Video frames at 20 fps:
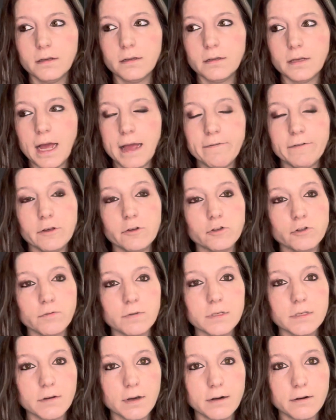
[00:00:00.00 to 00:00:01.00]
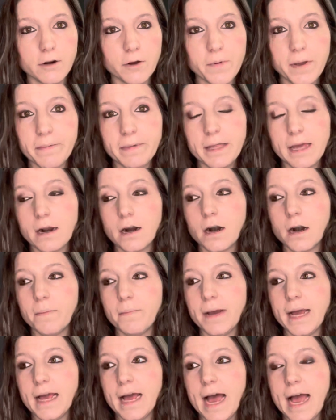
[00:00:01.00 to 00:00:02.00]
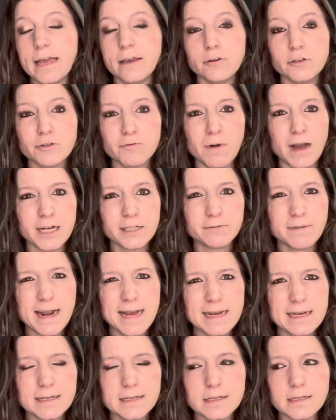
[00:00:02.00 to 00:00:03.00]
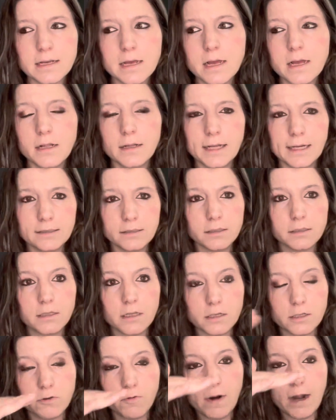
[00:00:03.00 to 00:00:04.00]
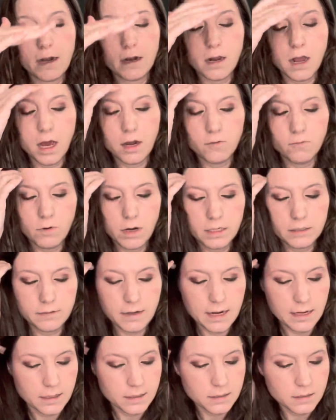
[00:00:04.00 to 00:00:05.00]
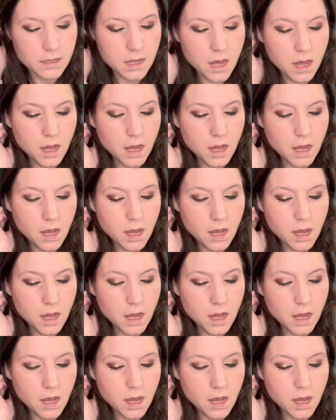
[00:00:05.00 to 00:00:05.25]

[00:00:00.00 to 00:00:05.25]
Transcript: I haven't used one, so I don't know, maybe they are. But I use wash rags, like just the square cotton wash rags,